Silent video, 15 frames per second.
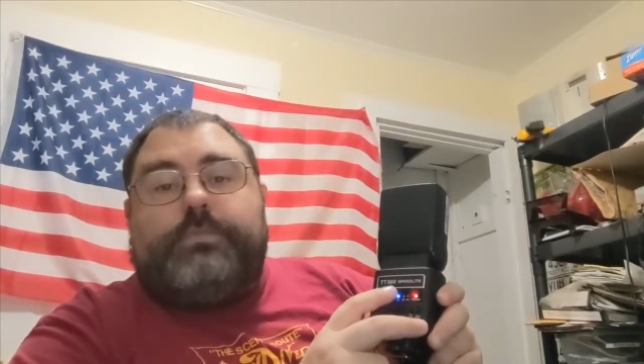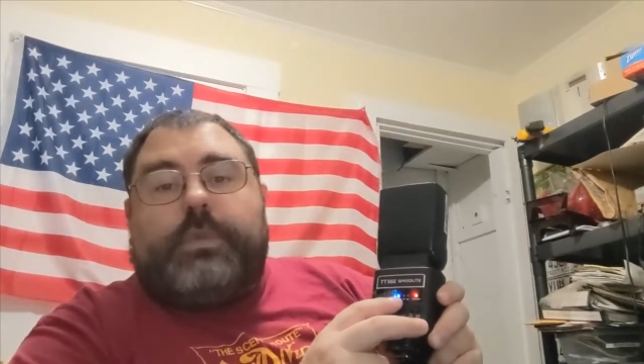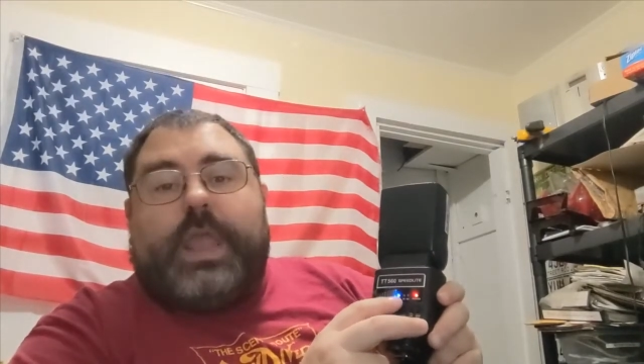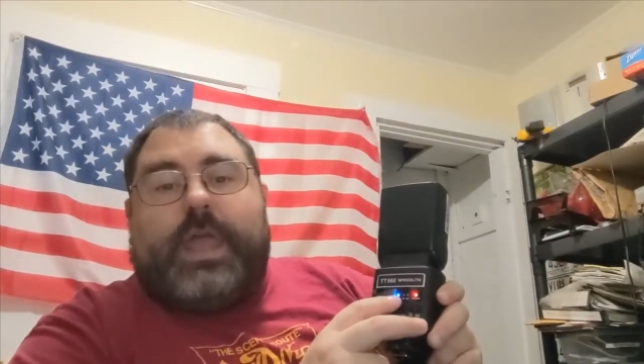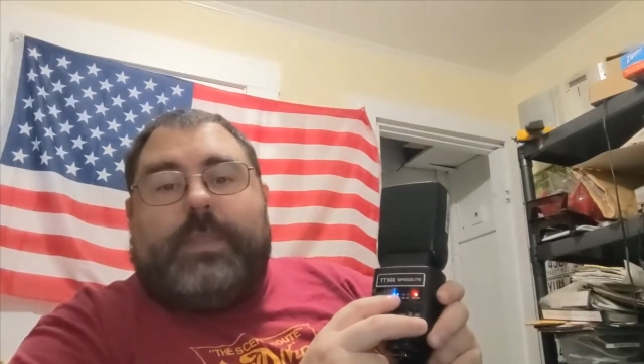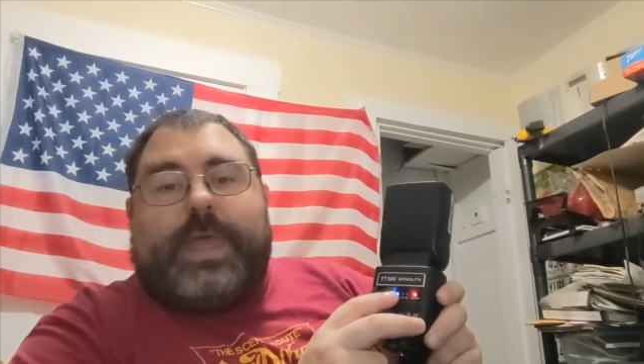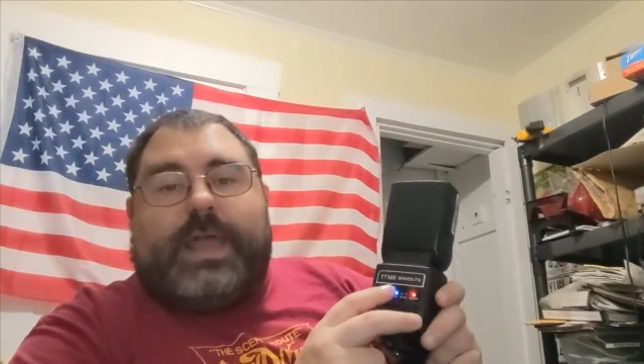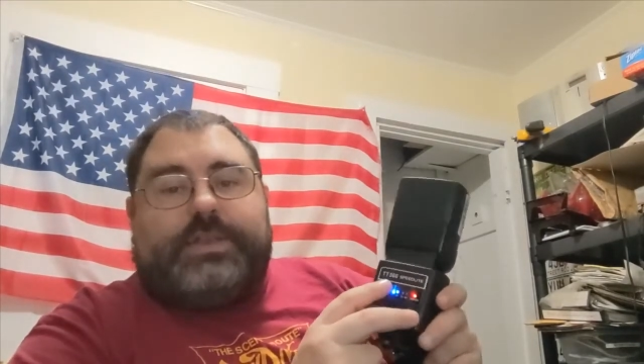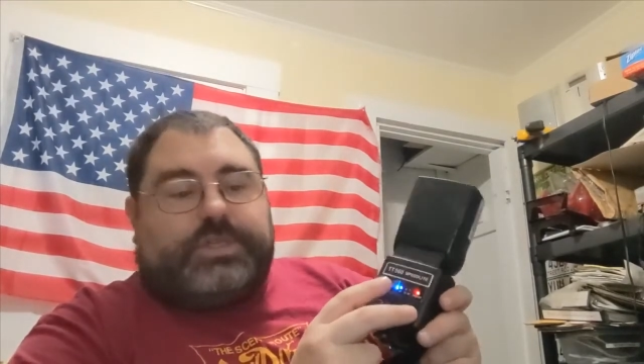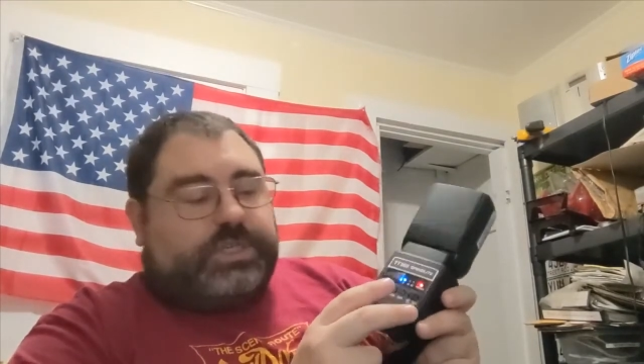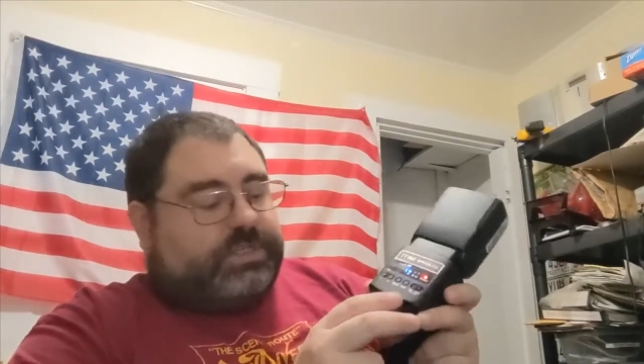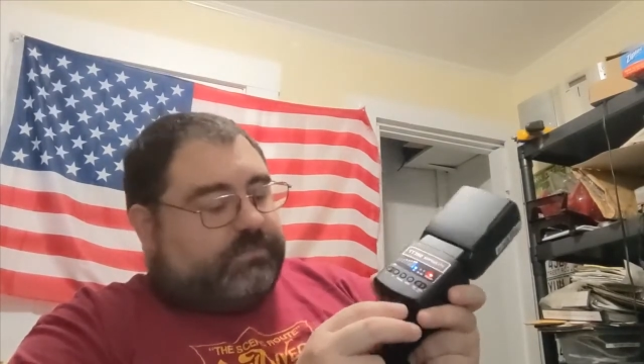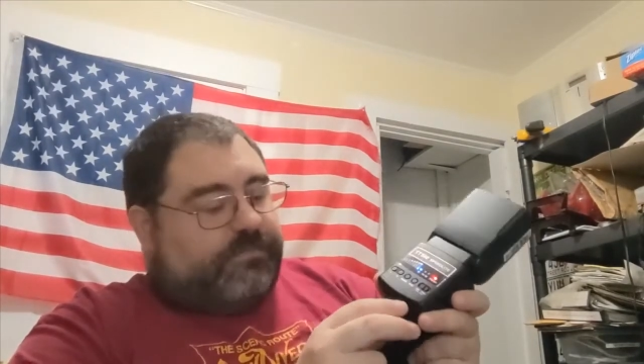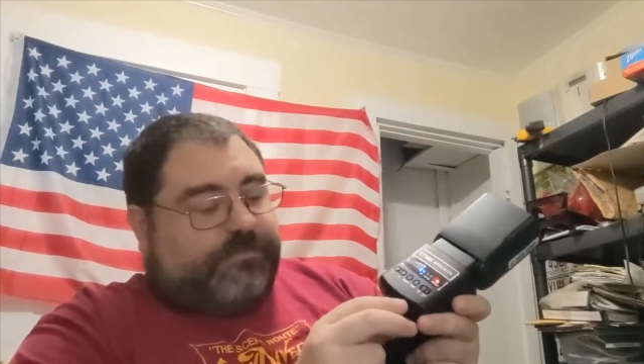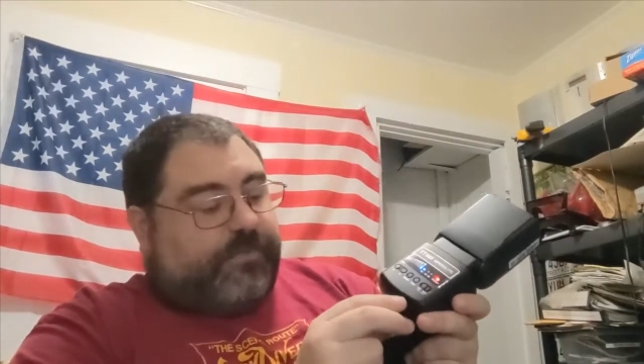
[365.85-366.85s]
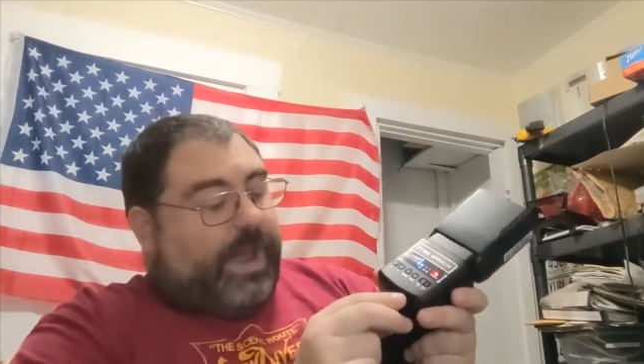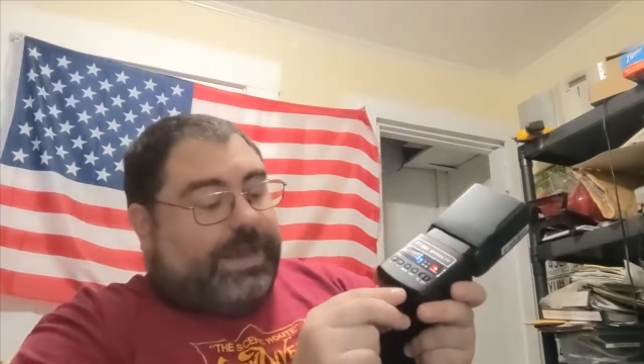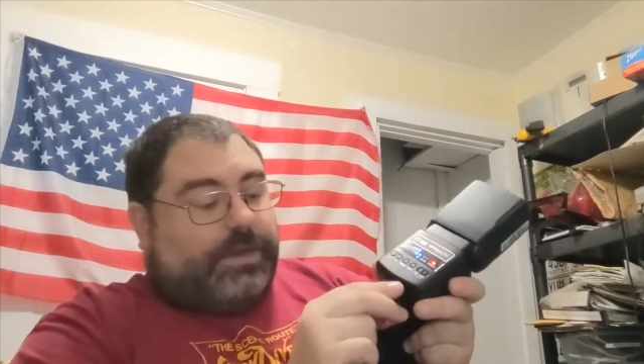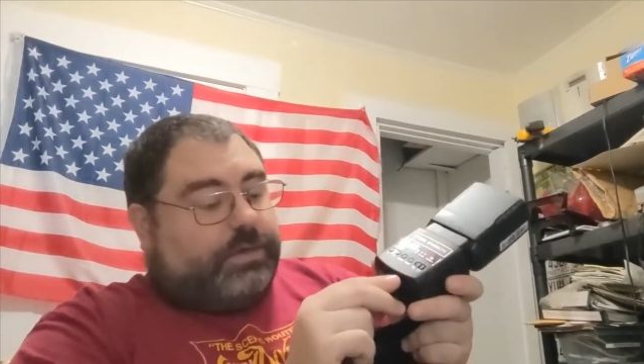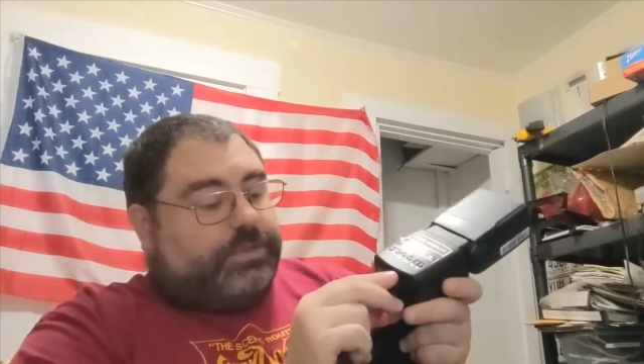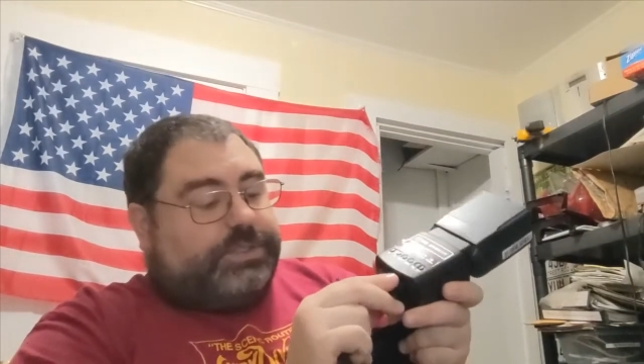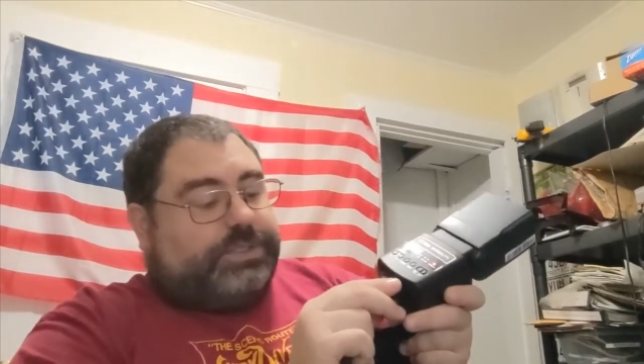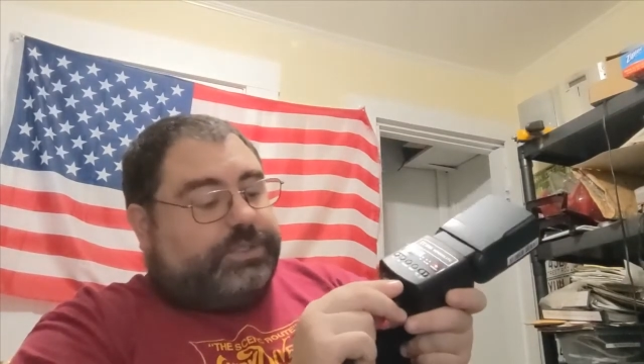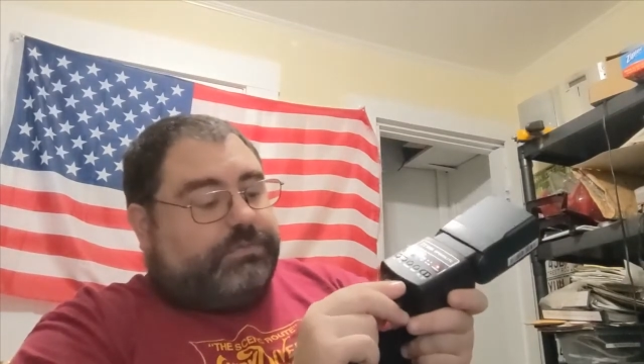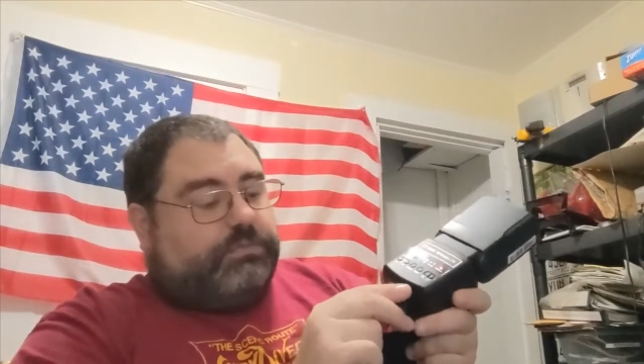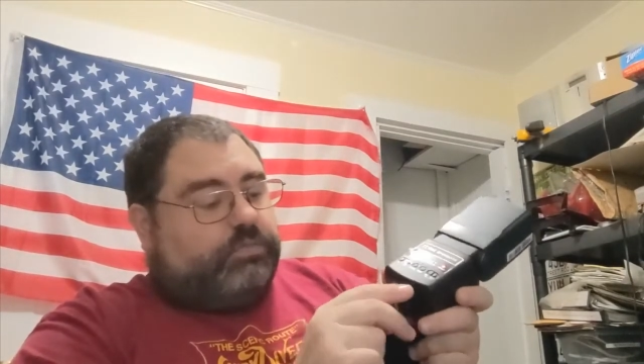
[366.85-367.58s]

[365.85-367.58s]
and that just fires